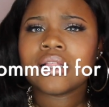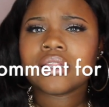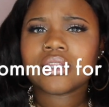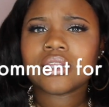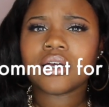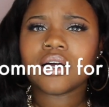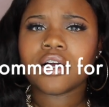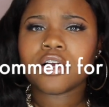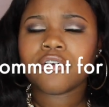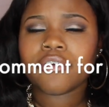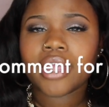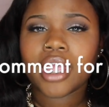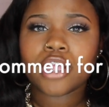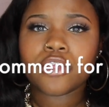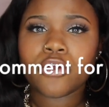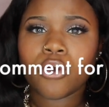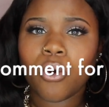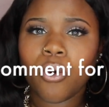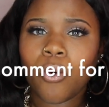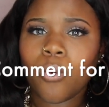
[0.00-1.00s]
to create
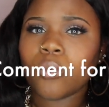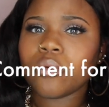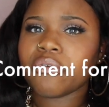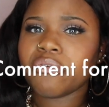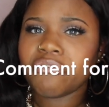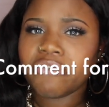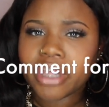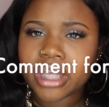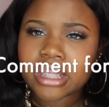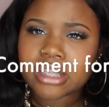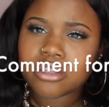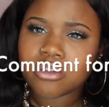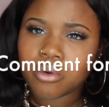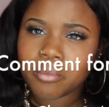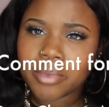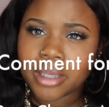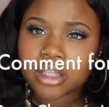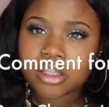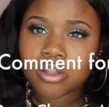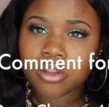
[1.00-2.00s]
your own fake
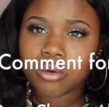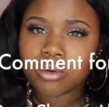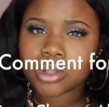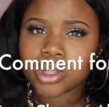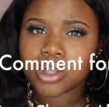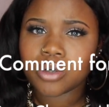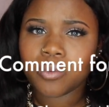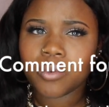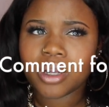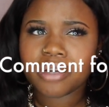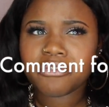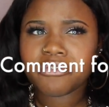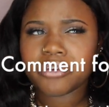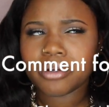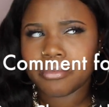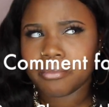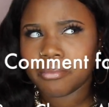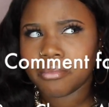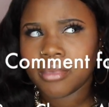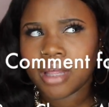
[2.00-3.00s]
silk based closure, one
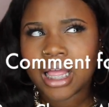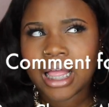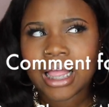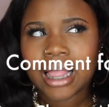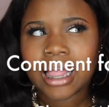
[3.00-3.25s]
from